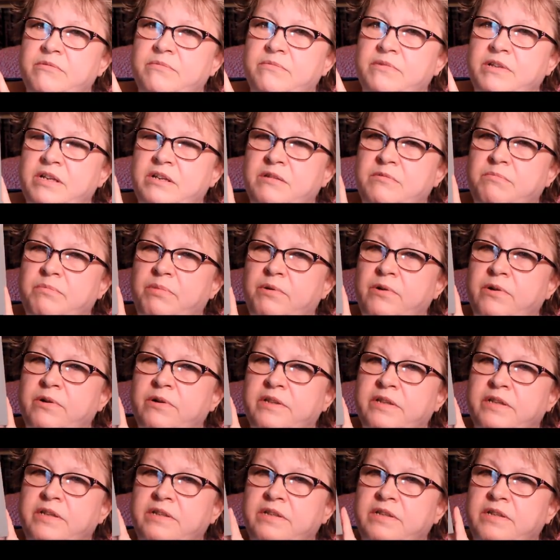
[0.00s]
here in
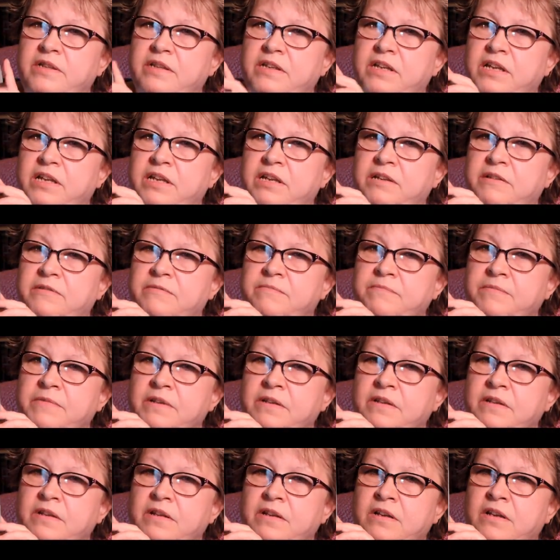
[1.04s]
Portland, and
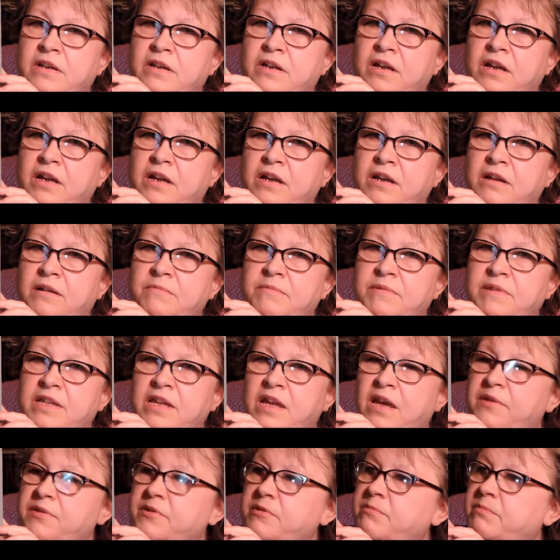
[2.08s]

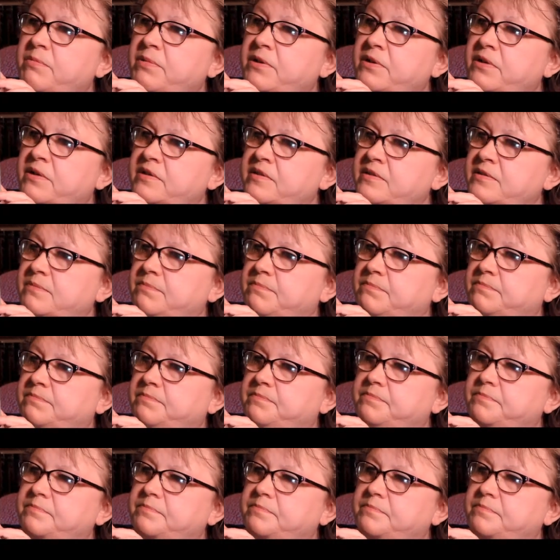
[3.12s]
the other books